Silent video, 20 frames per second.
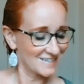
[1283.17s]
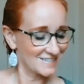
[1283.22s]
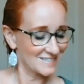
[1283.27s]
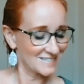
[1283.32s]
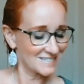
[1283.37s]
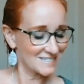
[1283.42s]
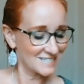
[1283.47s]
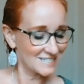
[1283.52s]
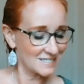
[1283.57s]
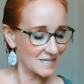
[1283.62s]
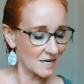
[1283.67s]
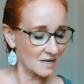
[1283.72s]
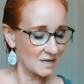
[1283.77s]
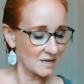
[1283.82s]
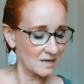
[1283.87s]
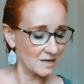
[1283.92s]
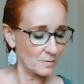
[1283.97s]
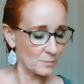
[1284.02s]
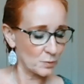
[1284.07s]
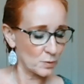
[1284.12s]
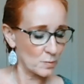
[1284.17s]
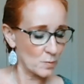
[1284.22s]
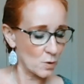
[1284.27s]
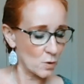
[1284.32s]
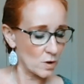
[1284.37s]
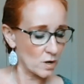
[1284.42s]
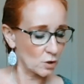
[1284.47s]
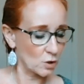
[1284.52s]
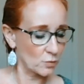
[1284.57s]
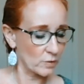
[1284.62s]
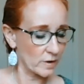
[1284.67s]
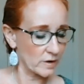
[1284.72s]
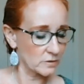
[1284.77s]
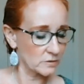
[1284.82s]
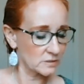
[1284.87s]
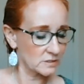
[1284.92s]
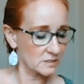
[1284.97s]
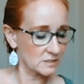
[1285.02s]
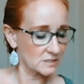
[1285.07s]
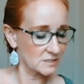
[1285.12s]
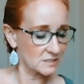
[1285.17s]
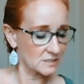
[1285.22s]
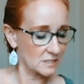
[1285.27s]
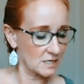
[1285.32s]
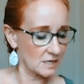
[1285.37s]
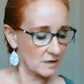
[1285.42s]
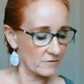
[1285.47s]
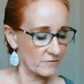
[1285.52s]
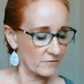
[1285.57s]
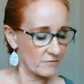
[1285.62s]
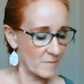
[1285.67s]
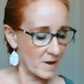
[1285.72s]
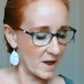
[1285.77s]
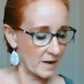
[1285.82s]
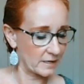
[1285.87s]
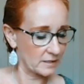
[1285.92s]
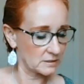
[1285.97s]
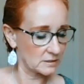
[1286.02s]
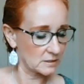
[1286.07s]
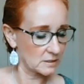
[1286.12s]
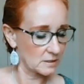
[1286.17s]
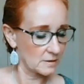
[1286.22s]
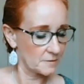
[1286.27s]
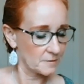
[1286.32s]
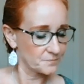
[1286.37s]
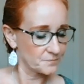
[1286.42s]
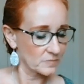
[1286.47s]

and steady promote a grounded state of mind.